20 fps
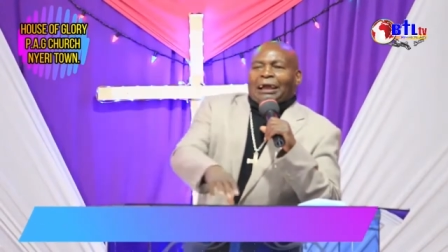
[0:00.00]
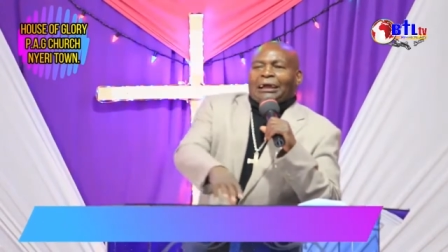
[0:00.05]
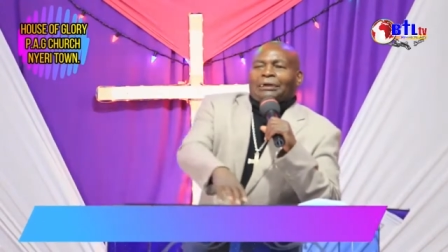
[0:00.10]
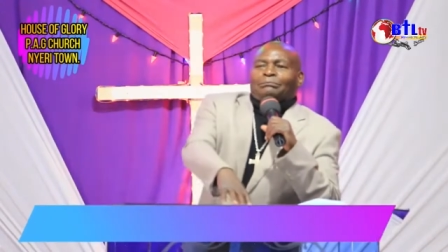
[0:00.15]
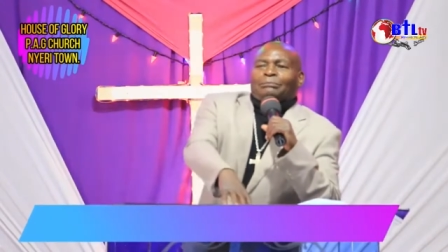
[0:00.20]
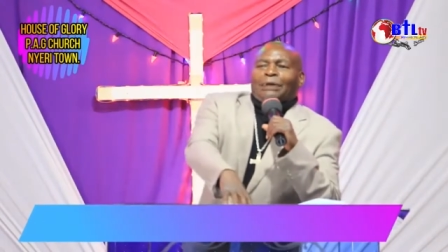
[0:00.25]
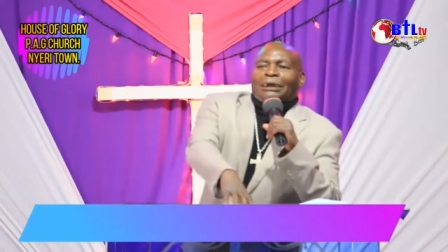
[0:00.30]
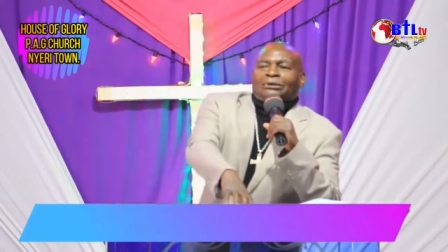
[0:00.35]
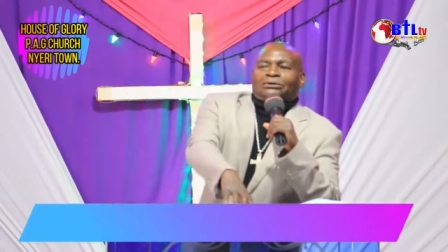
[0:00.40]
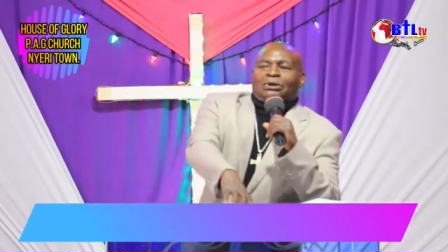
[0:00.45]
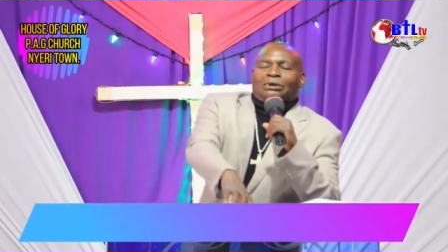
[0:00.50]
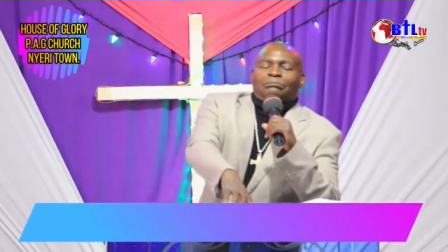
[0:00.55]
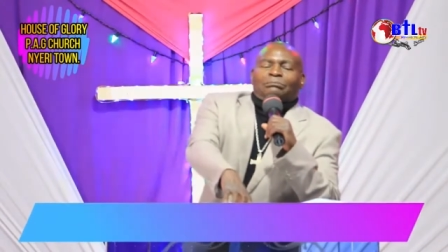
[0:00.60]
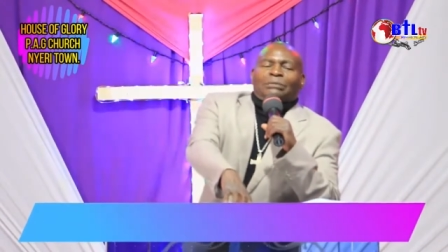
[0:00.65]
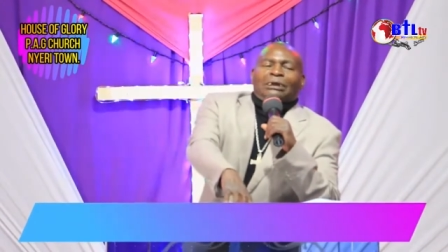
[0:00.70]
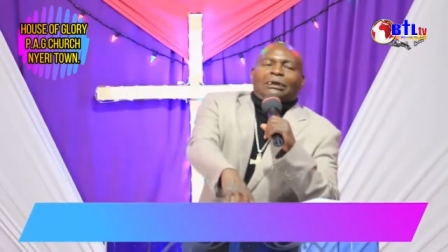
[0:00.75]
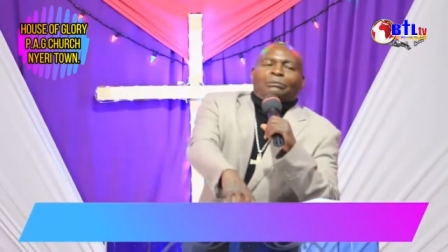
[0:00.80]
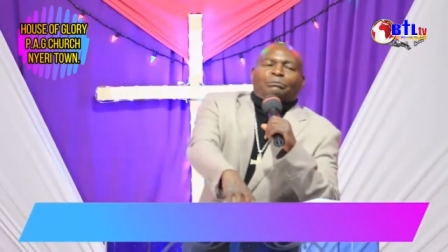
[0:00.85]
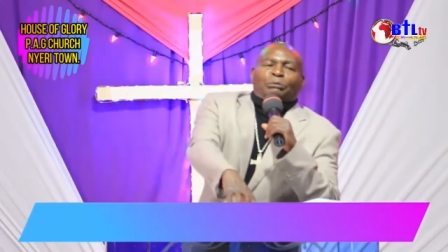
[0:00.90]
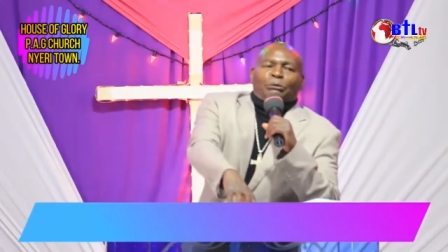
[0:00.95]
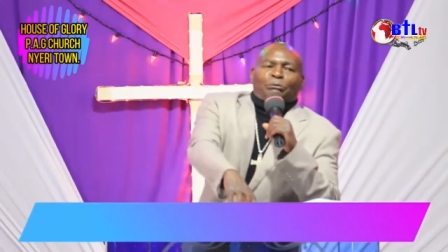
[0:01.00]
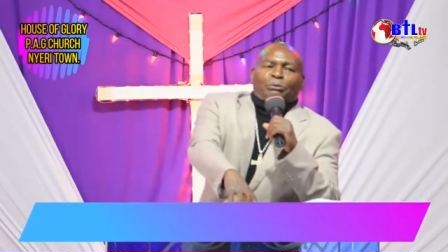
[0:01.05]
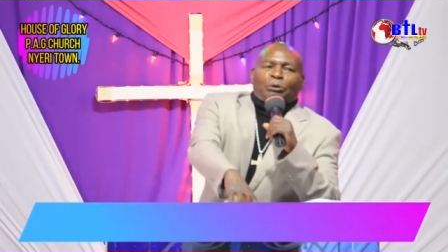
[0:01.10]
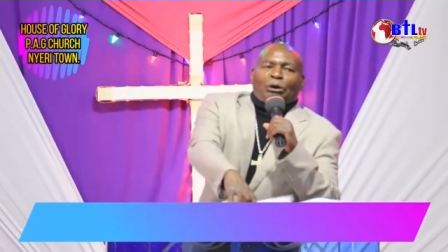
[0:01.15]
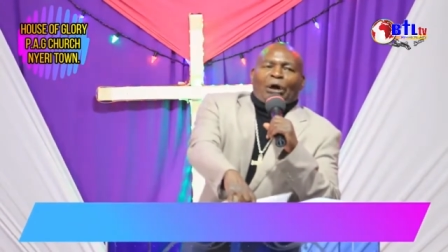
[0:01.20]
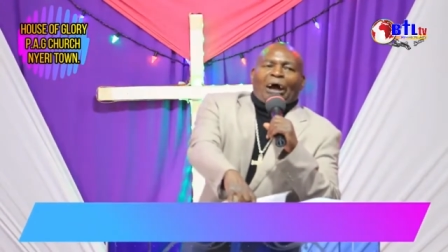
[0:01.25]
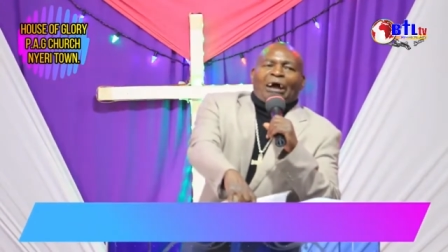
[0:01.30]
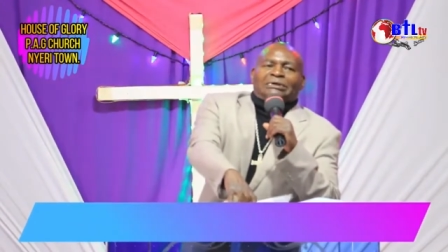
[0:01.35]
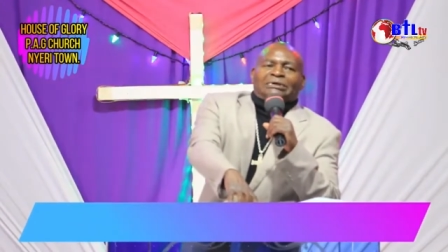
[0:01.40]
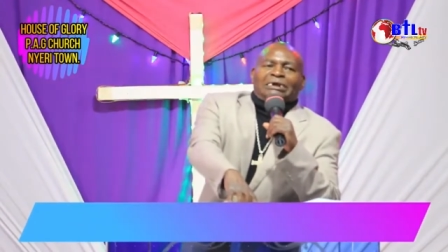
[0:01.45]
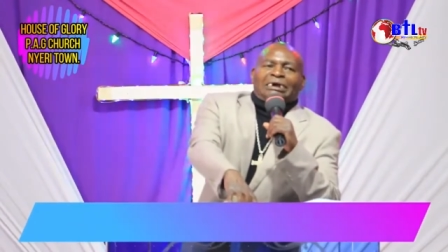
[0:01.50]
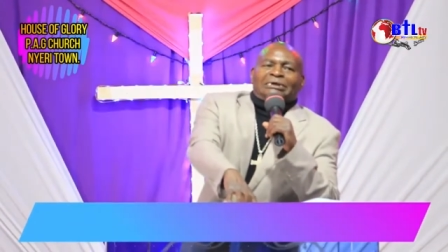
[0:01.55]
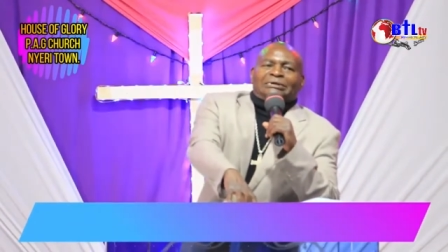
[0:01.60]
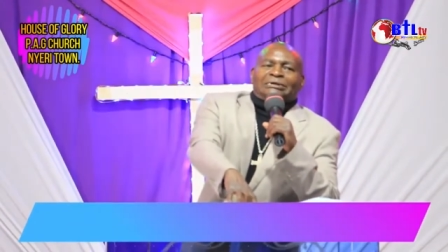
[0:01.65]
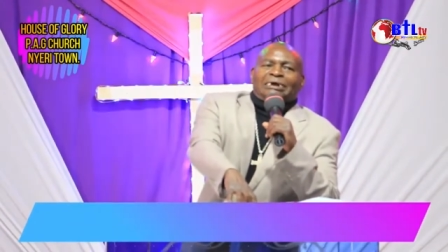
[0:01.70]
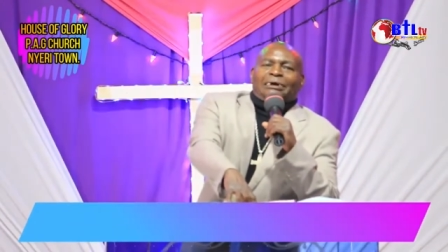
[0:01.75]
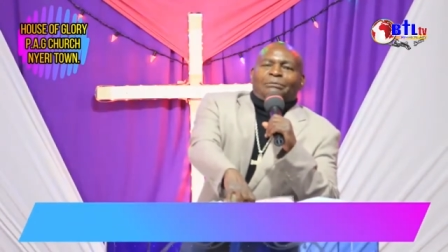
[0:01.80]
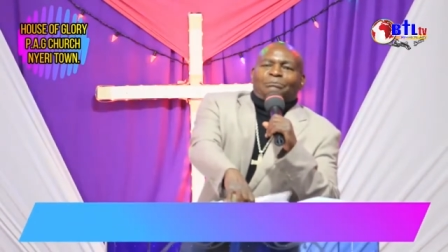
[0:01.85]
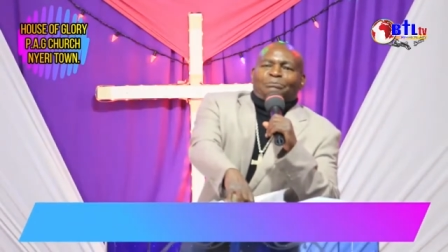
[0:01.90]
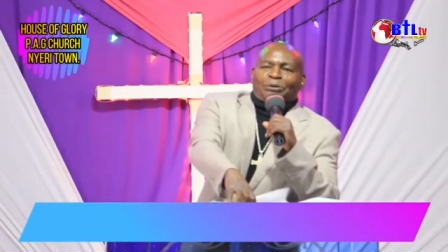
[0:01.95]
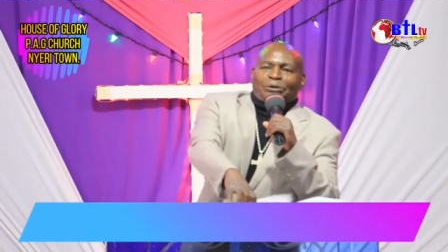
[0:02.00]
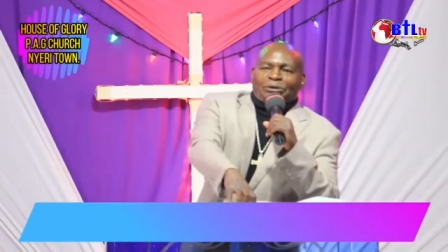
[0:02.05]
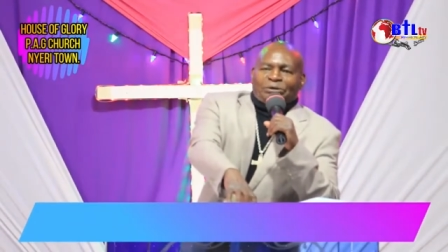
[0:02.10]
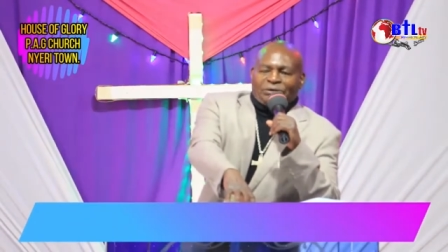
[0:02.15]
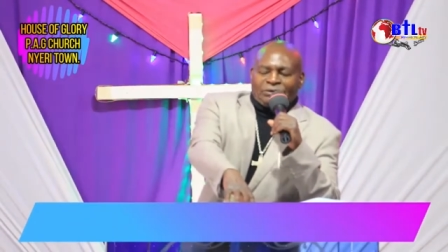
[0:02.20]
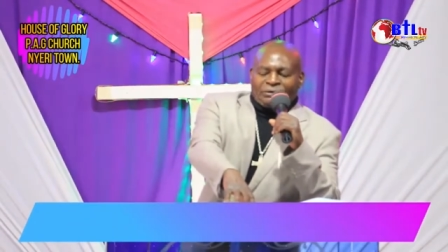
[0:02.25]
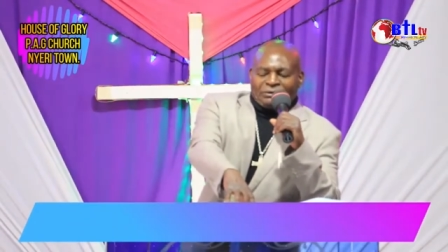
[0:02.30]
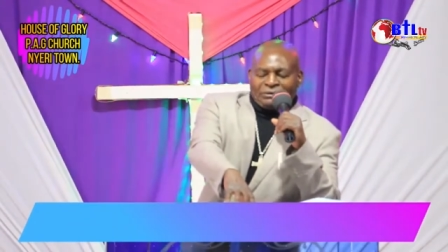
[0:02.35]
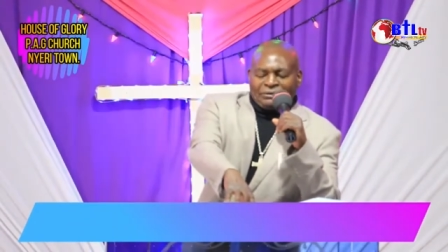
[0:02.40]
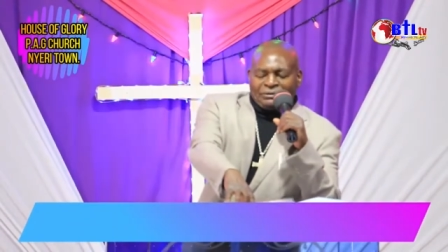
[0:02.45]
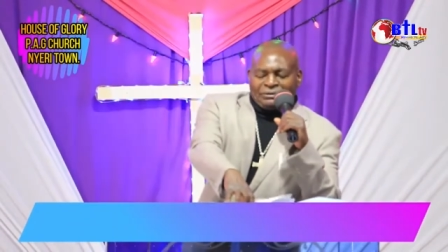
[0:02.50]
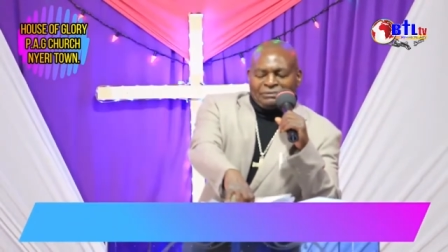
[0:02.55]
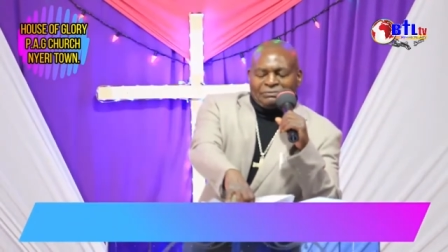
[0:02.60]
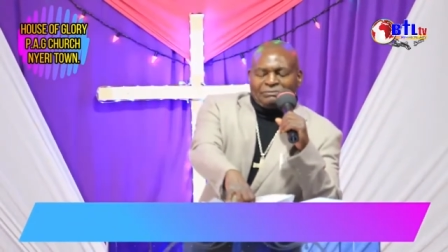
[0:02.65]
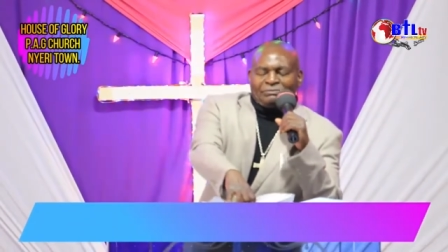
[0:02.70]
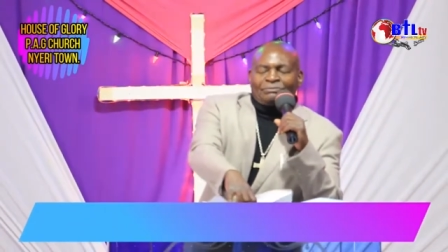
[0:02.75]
can mention many people as examples.